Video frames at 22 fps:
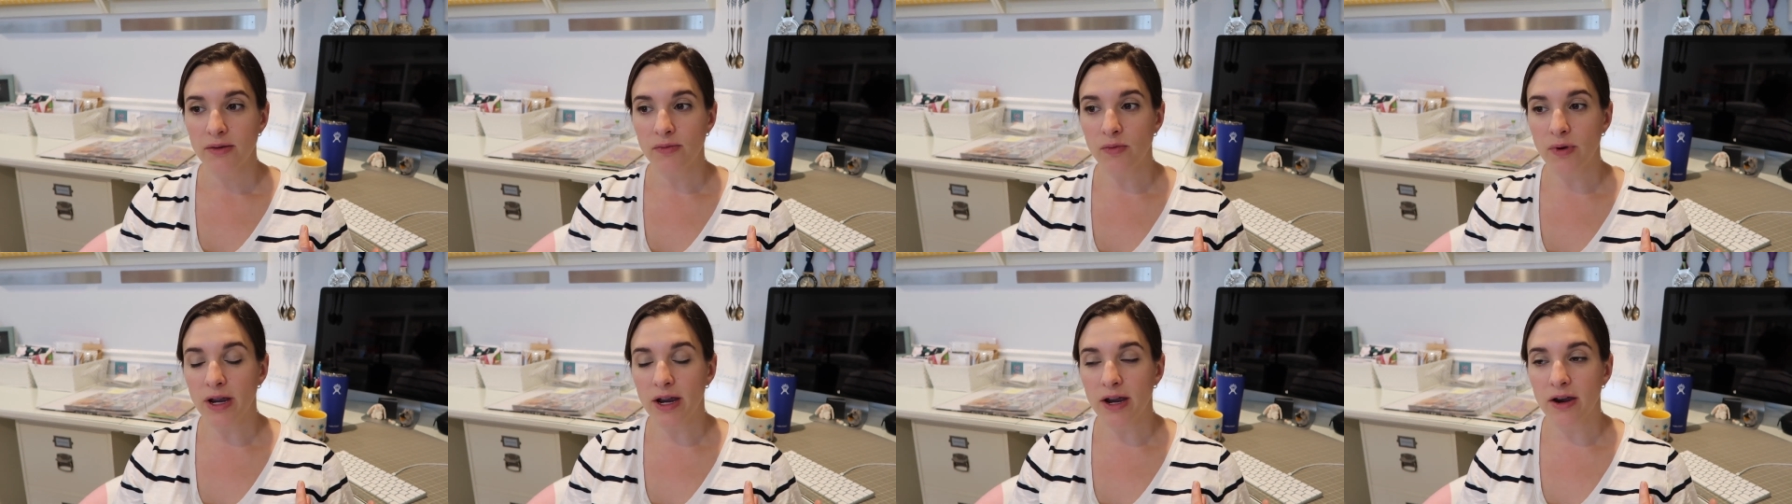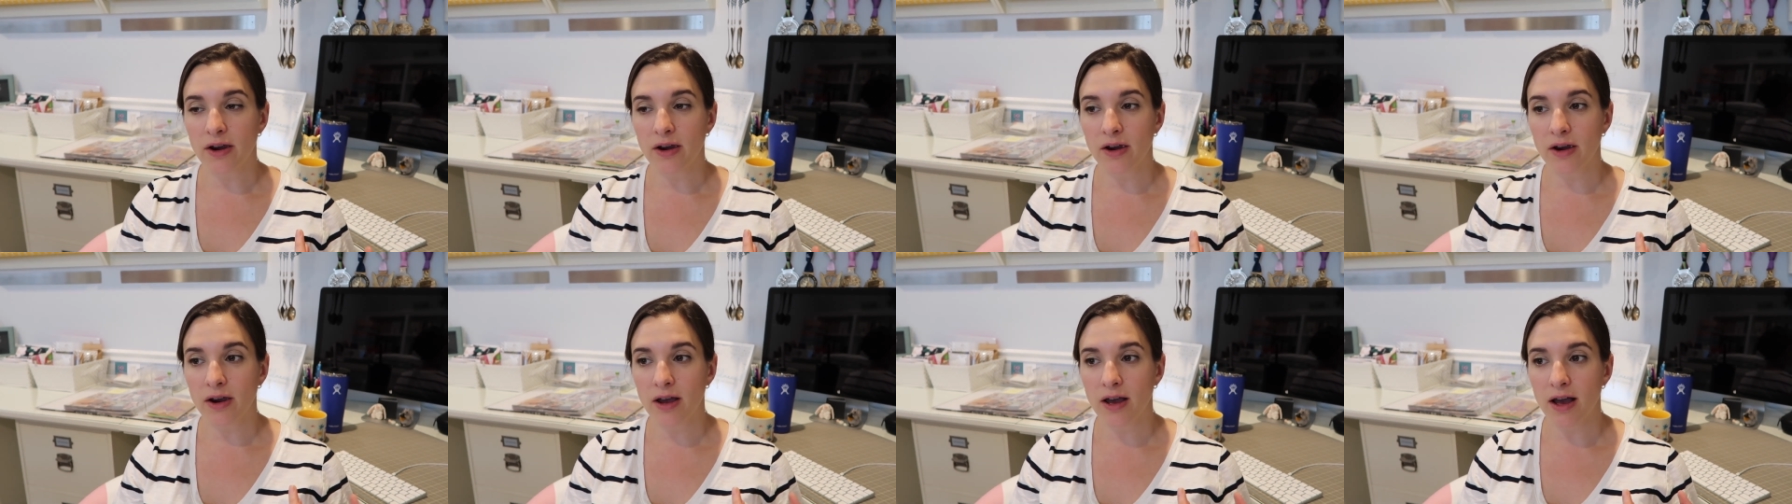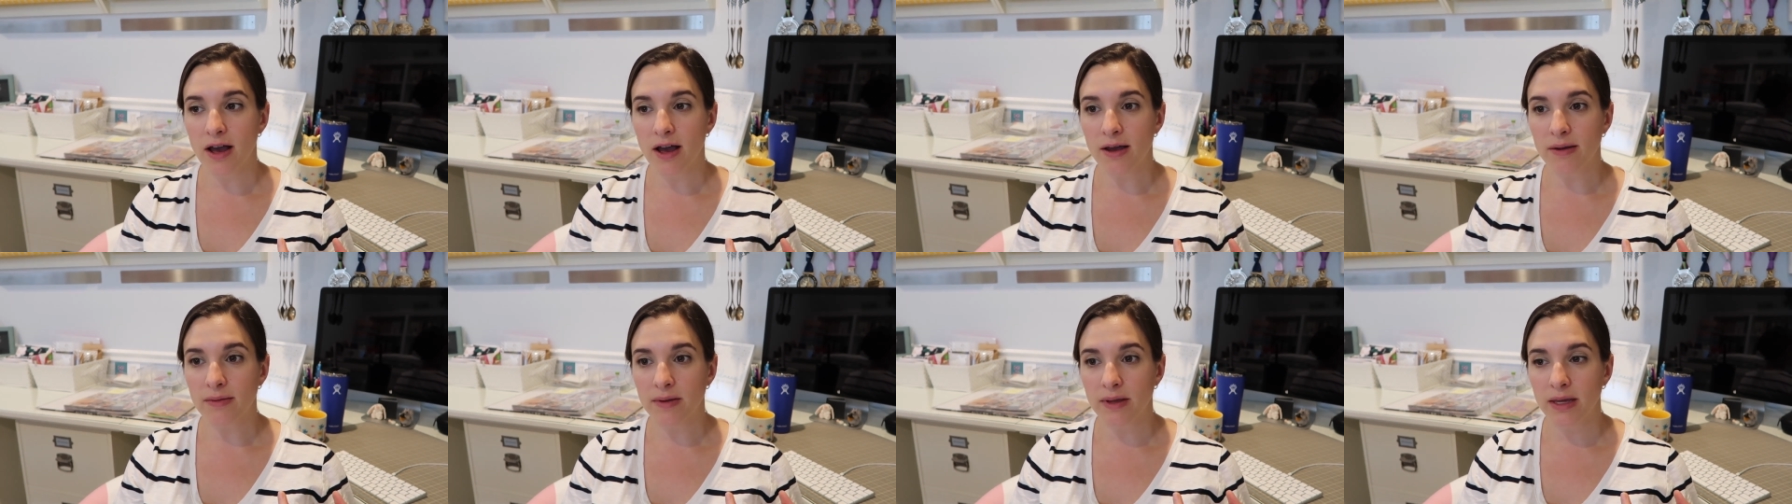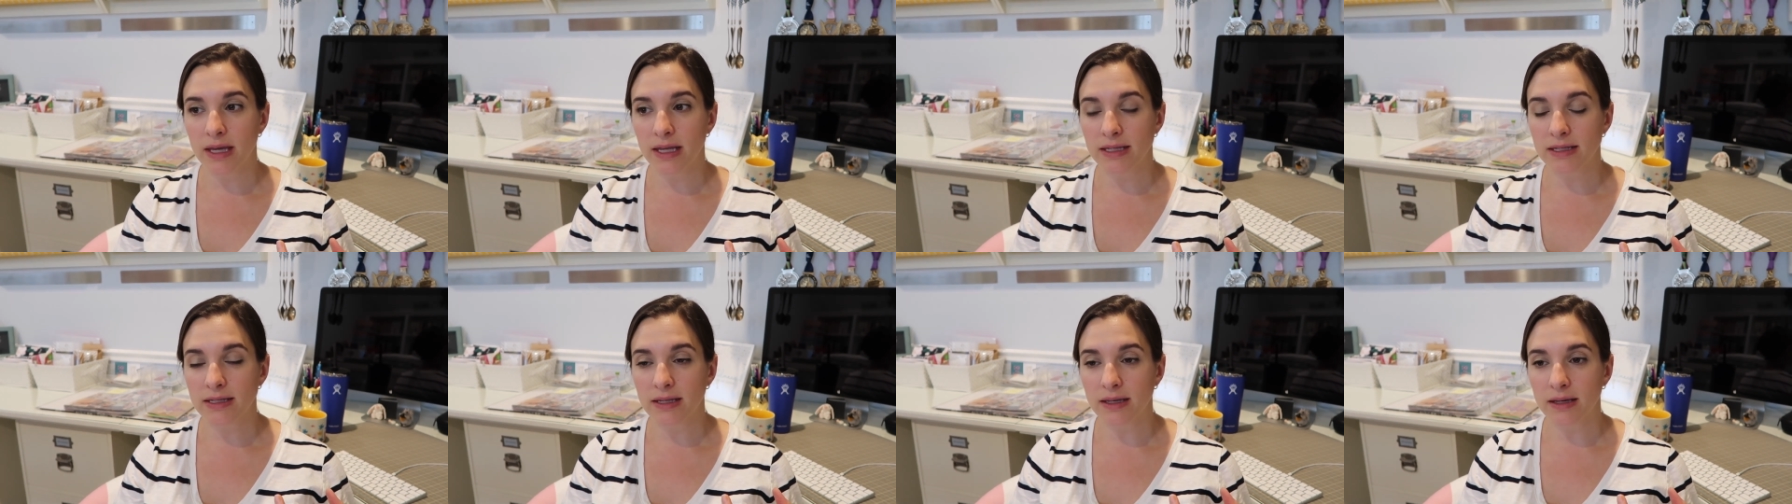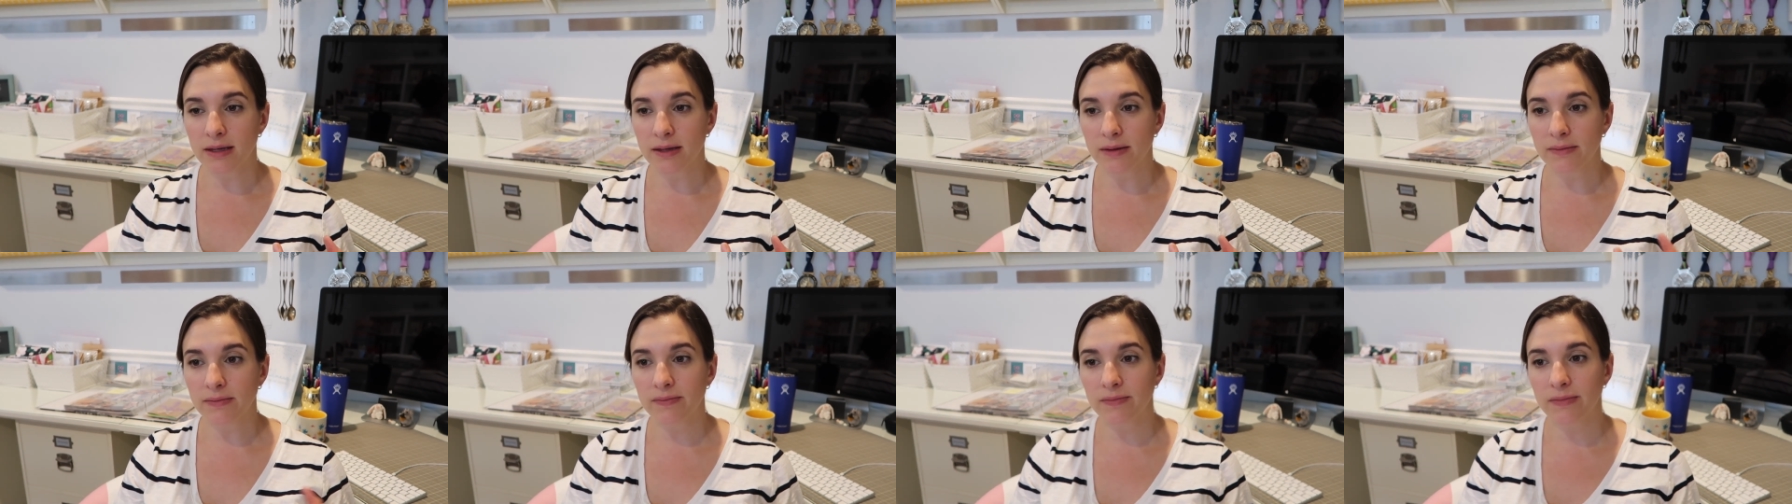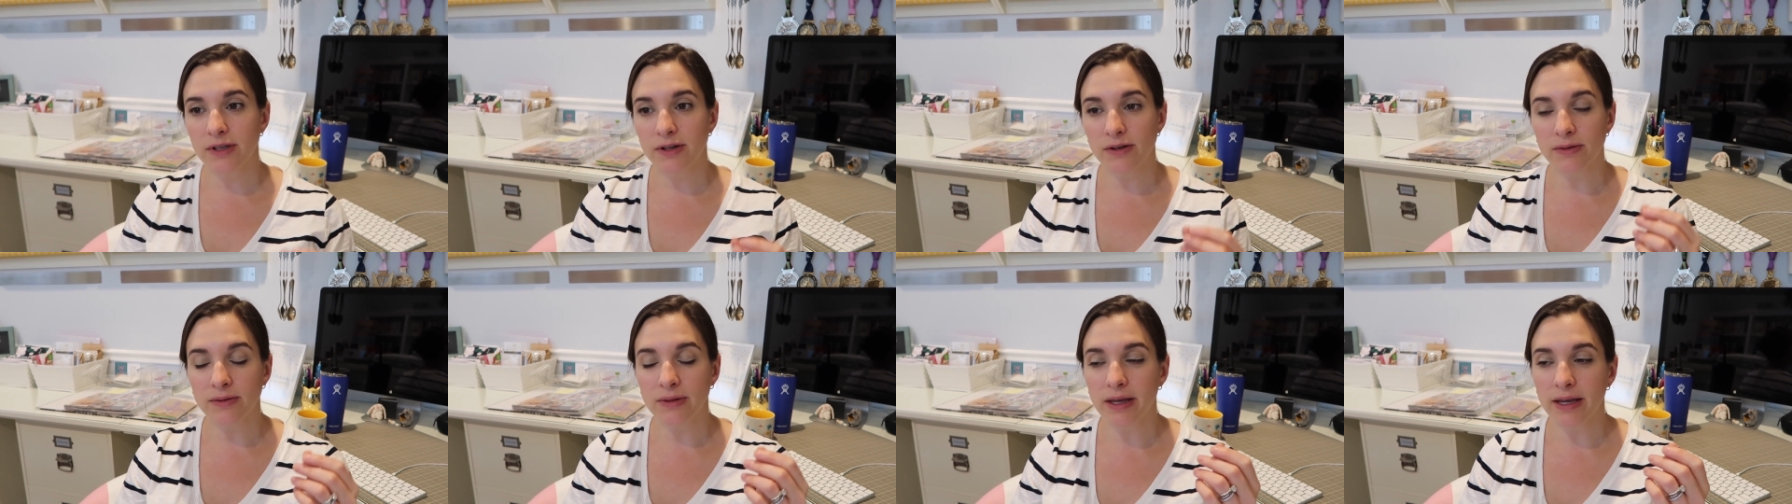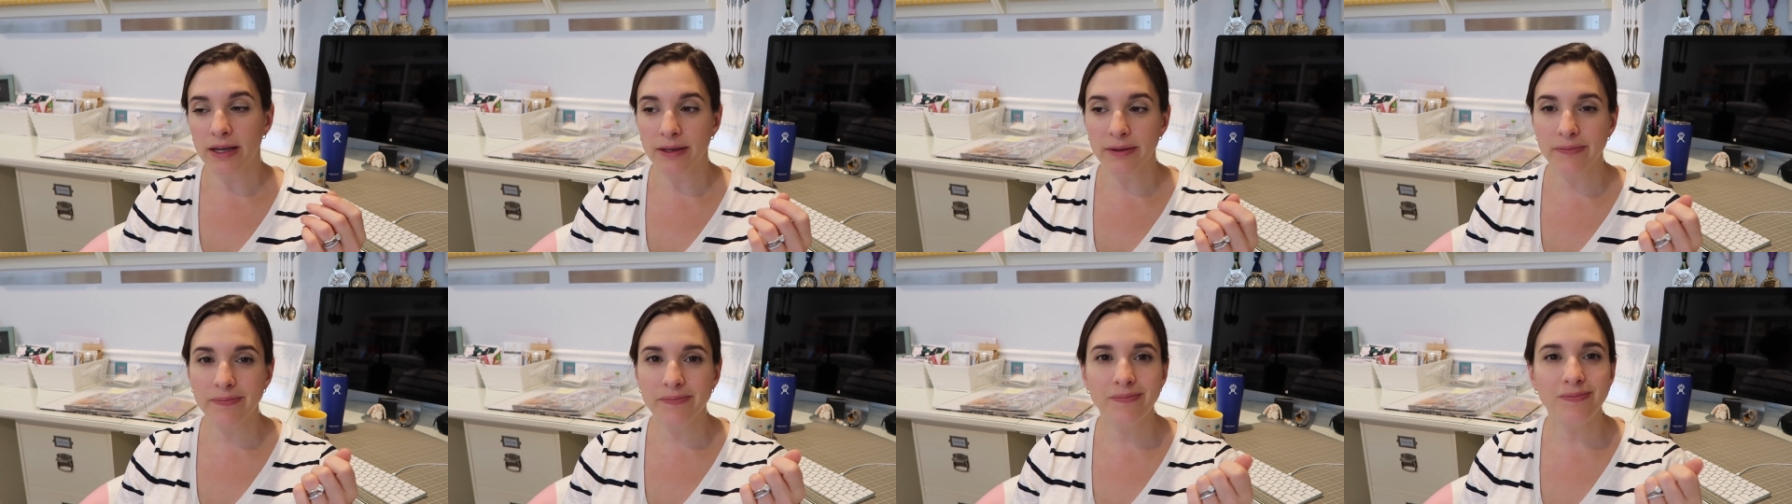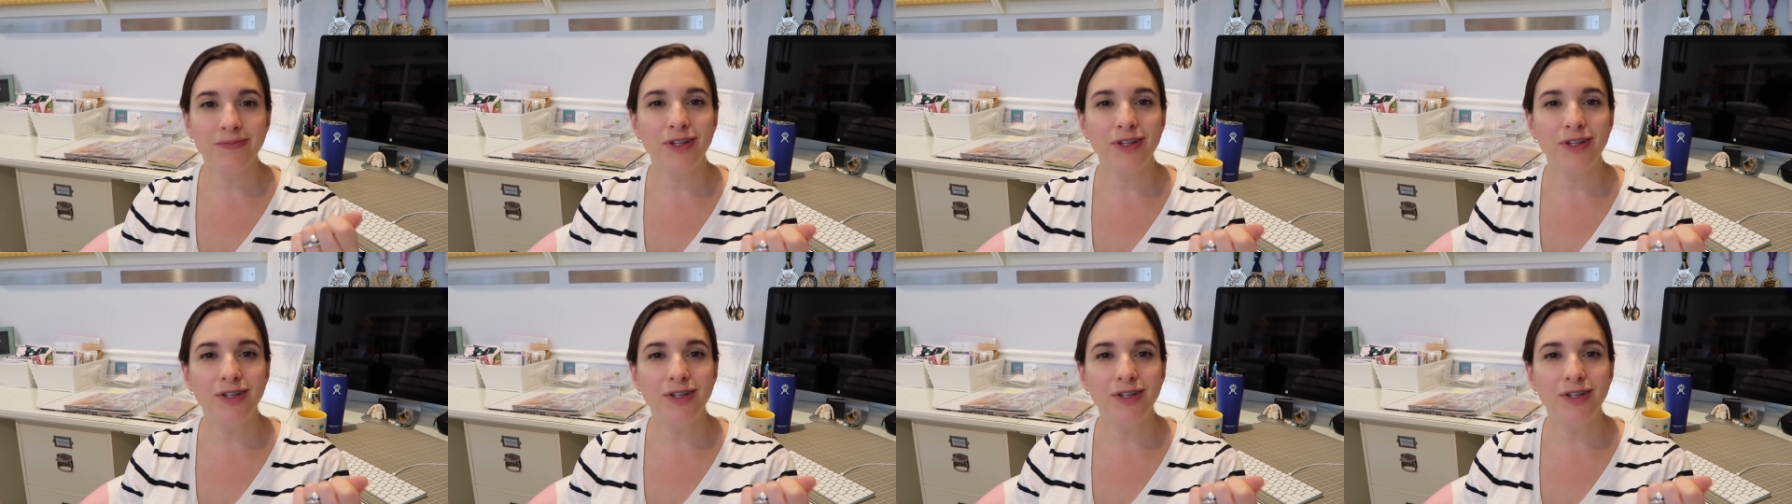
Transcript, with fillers: where uh, it's a, they're like,